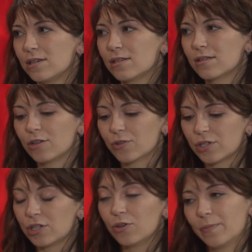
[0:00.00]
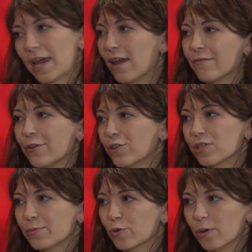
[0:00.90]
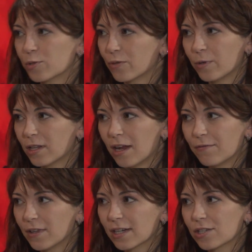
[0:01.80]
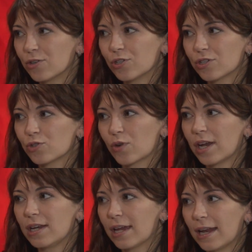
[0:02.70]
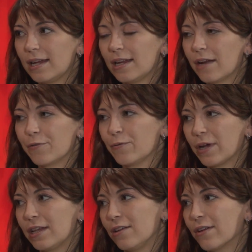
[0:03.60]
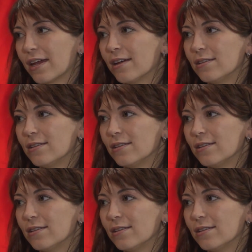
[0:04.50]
It's, you're still paying for your subscription with Netflix. You're just trying to get it in every way that you can.